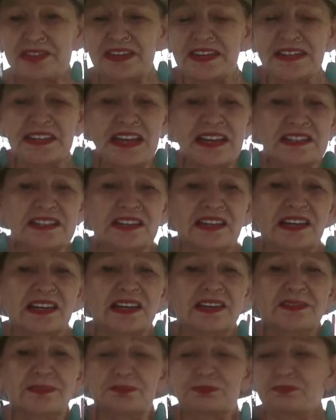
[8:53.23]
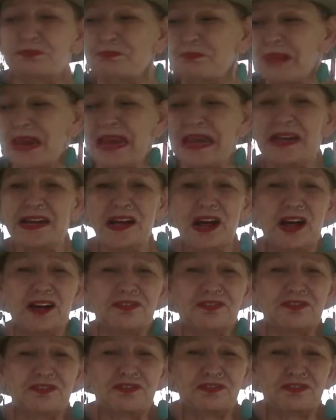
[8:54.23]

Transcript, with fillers: He doesn't mean a